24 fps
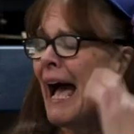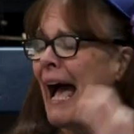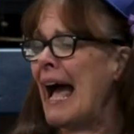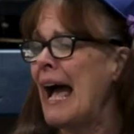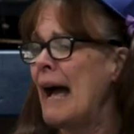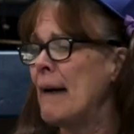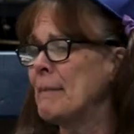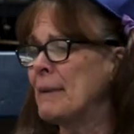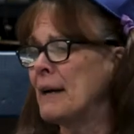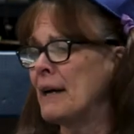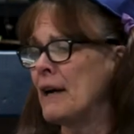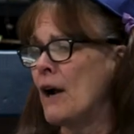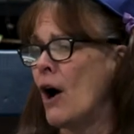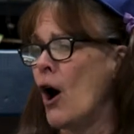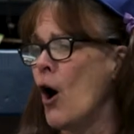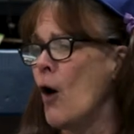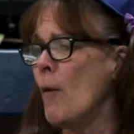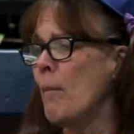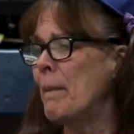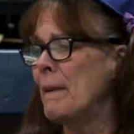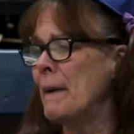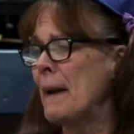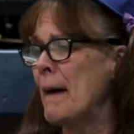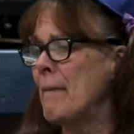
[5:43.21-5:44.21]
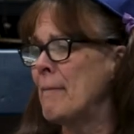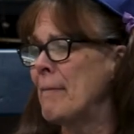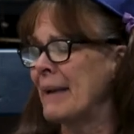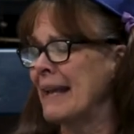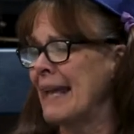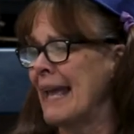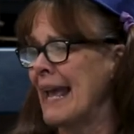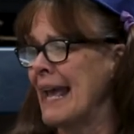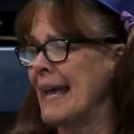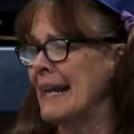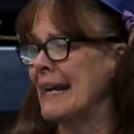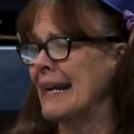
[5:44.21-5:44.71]
I'm gonna open up a
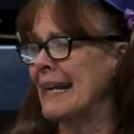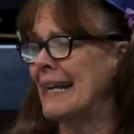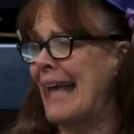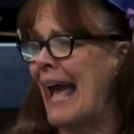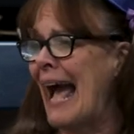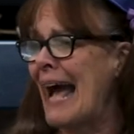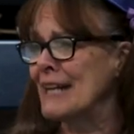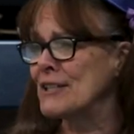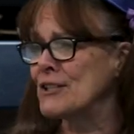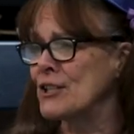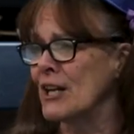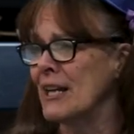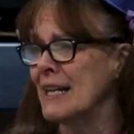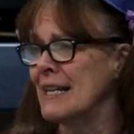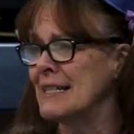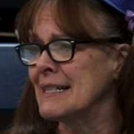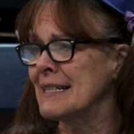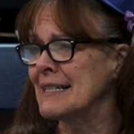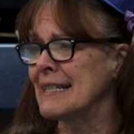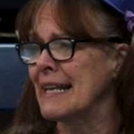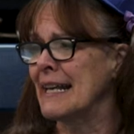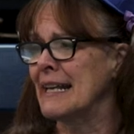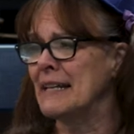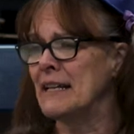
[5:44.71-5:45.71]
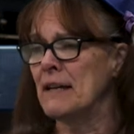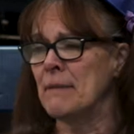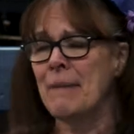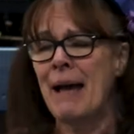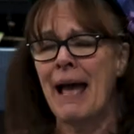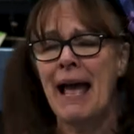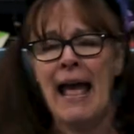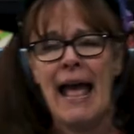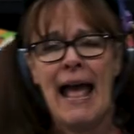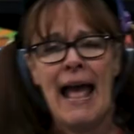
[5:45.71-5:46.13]
can of gotcha and send him